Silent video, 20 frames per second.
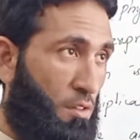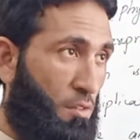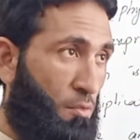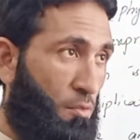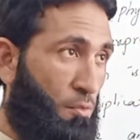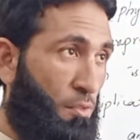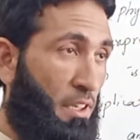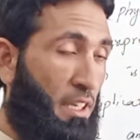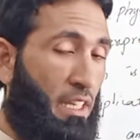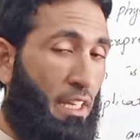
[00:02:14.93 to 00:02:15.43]

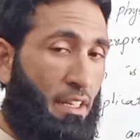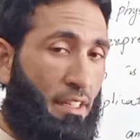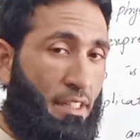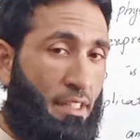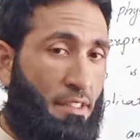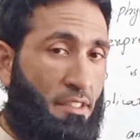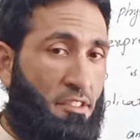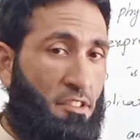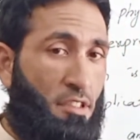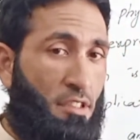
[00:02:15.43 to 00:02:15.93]
we can
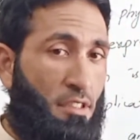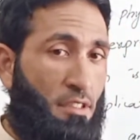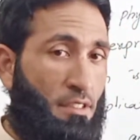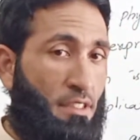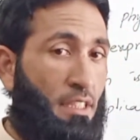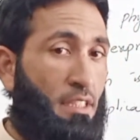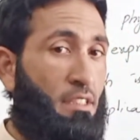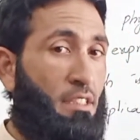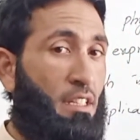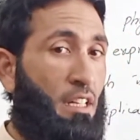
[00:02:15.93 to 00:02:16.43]
get
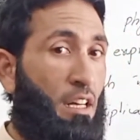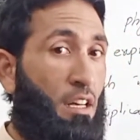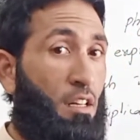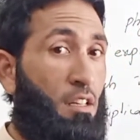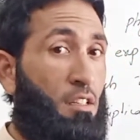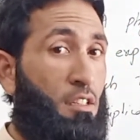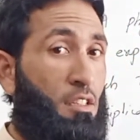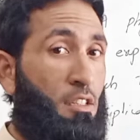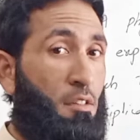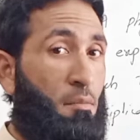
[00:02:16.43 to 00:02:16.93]
that law
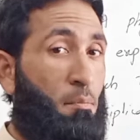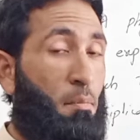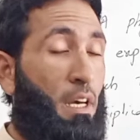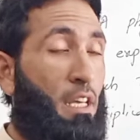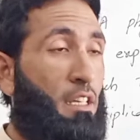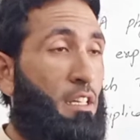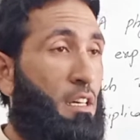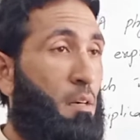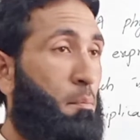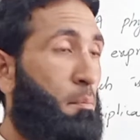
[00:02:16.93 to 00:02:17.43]

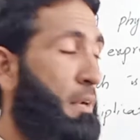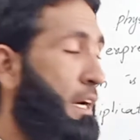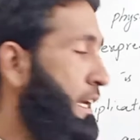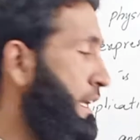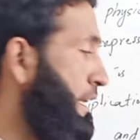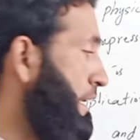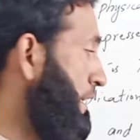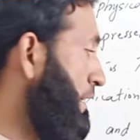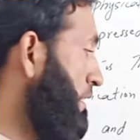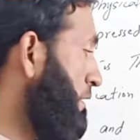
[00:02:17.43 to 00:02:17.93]
by
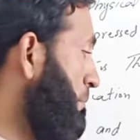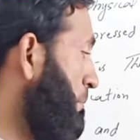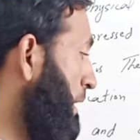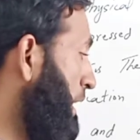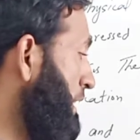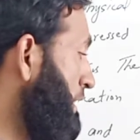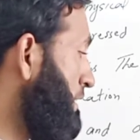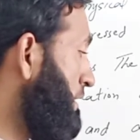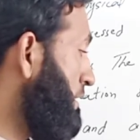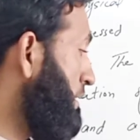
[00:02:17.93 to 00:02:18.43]
combining
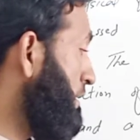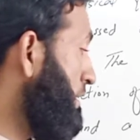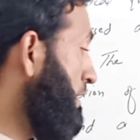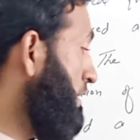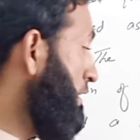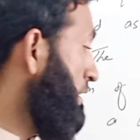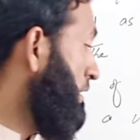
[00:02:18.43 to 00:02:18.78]
by the